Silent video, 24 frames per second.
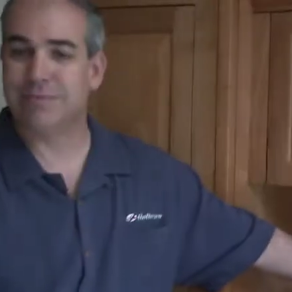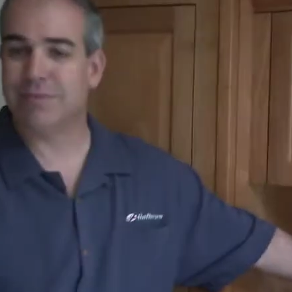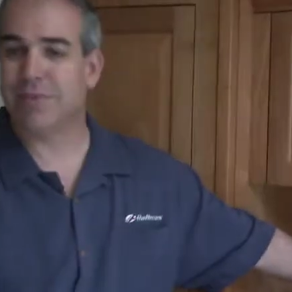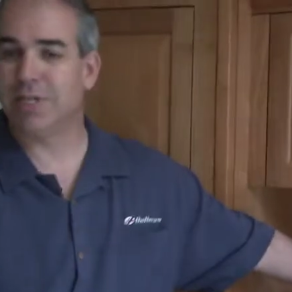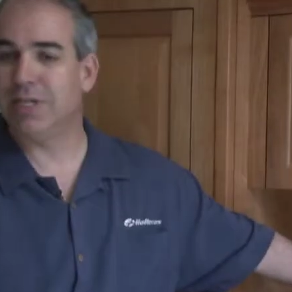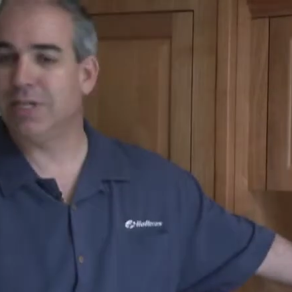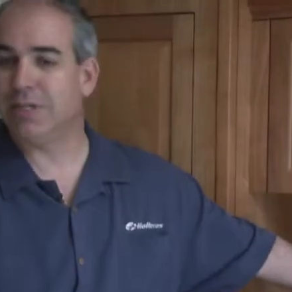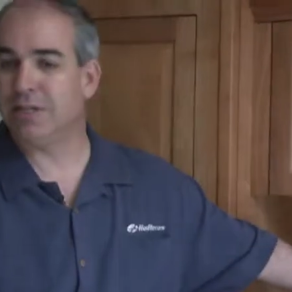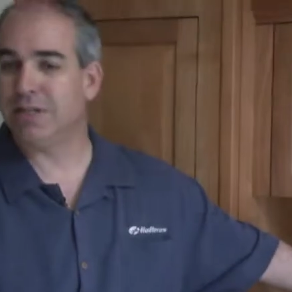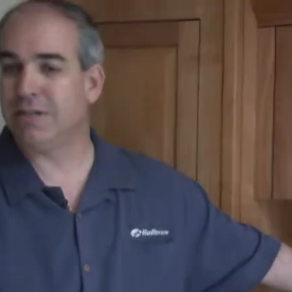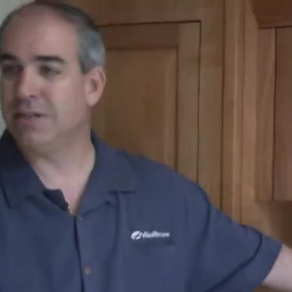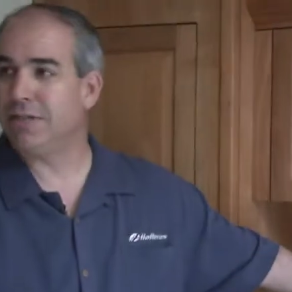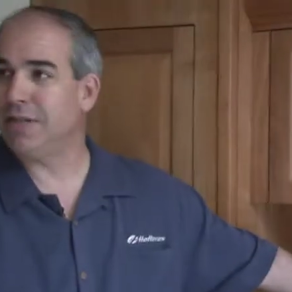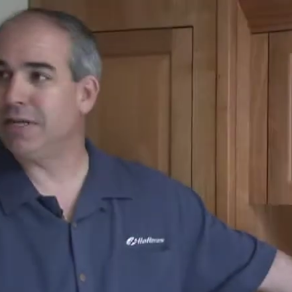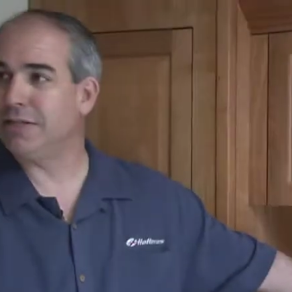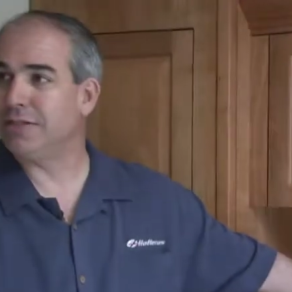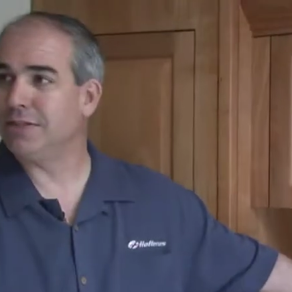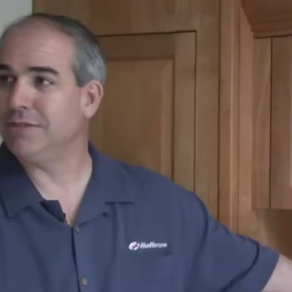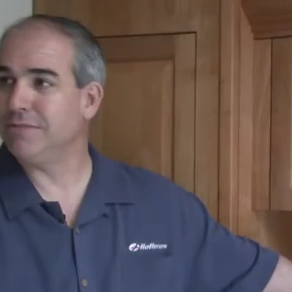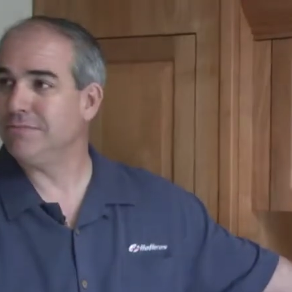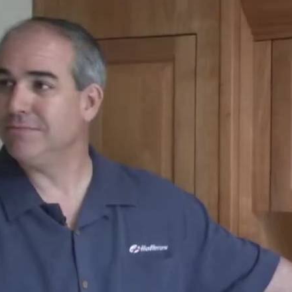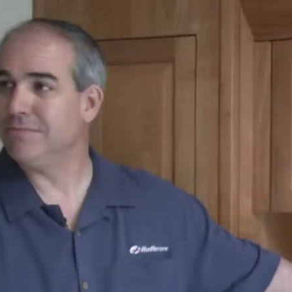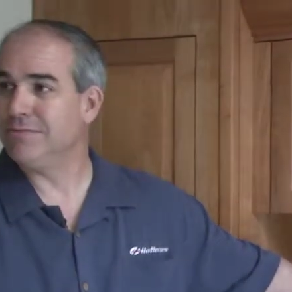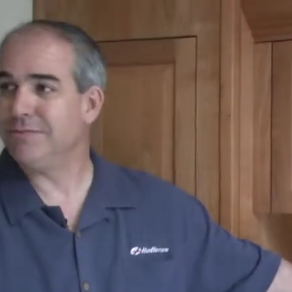a
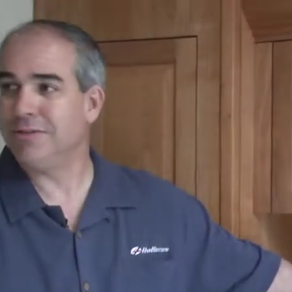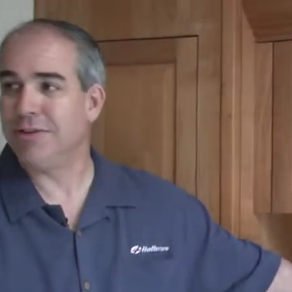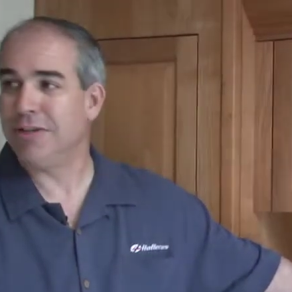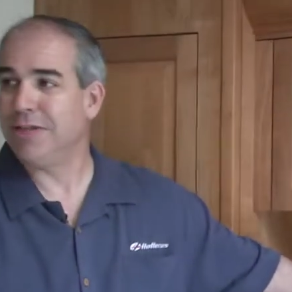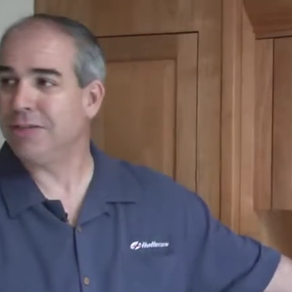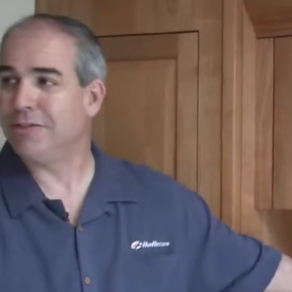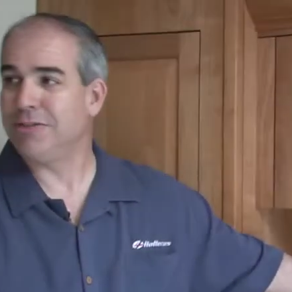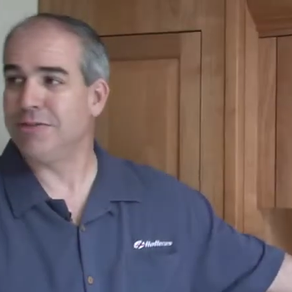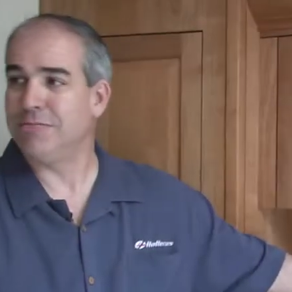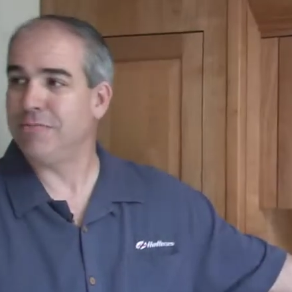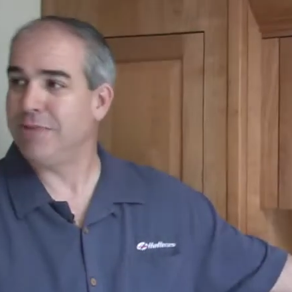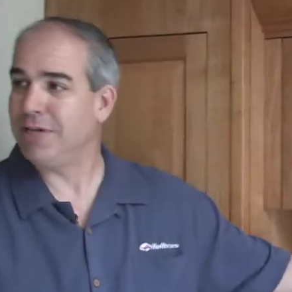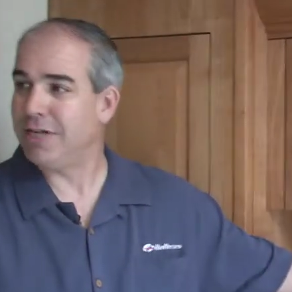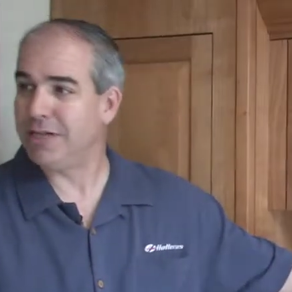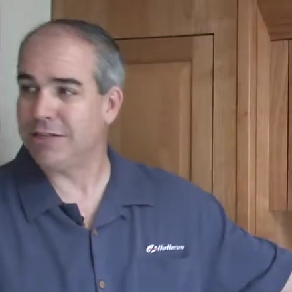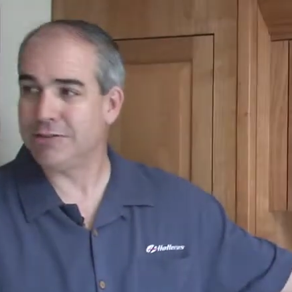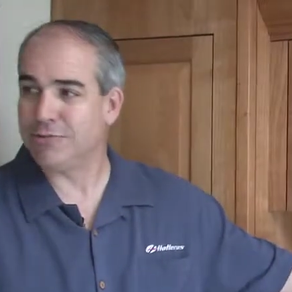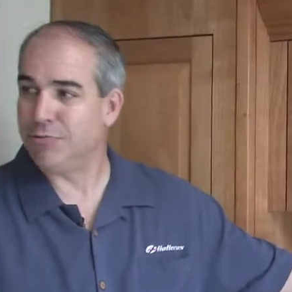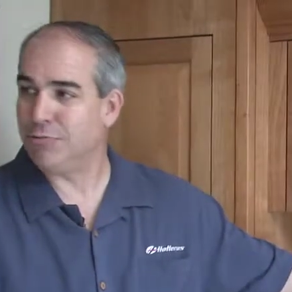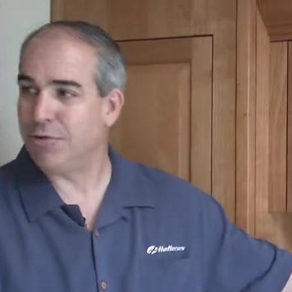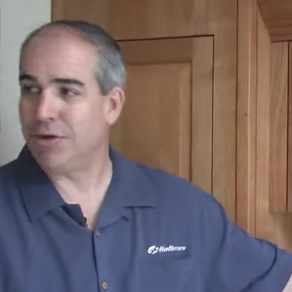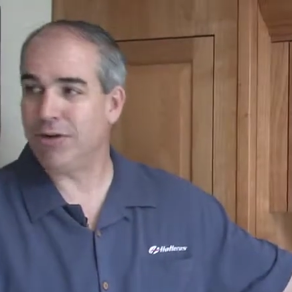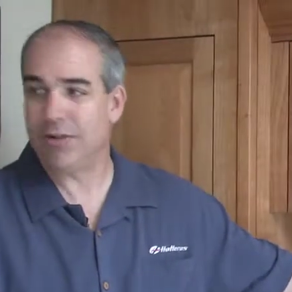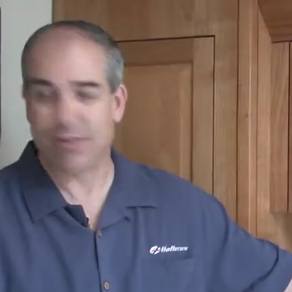collection
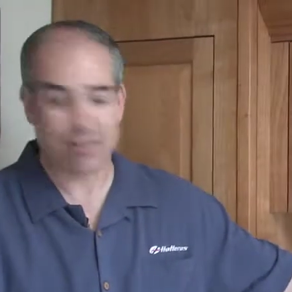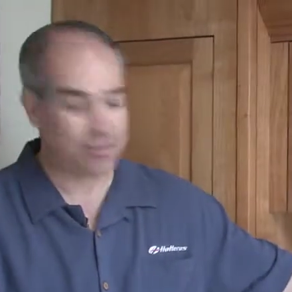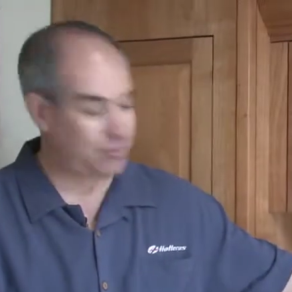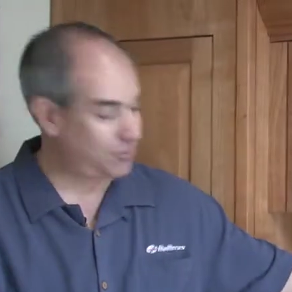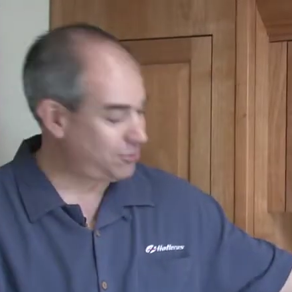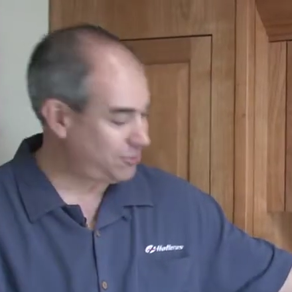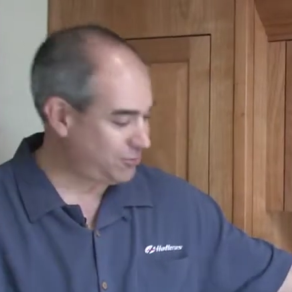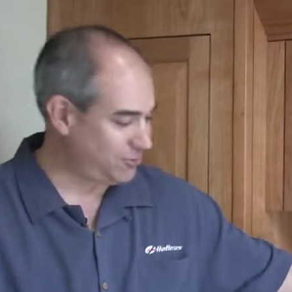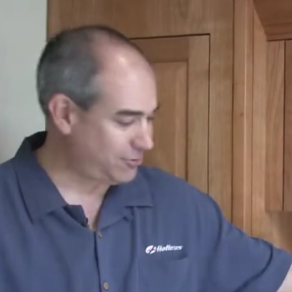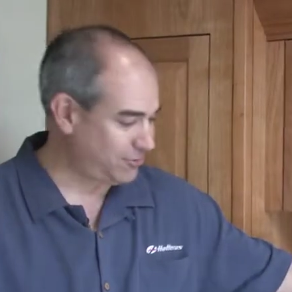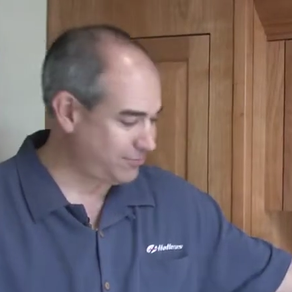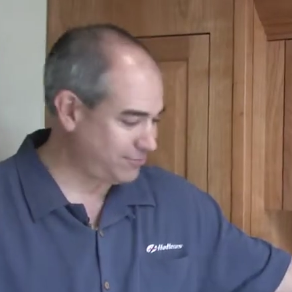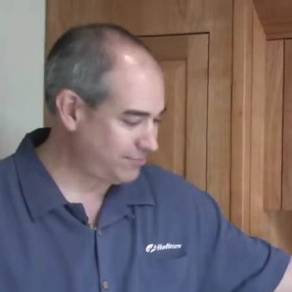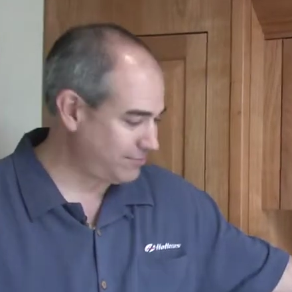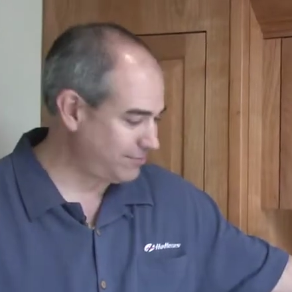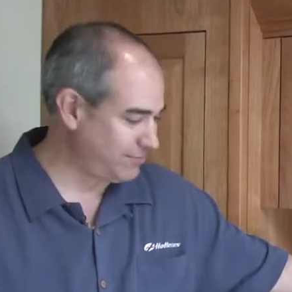box, wallets,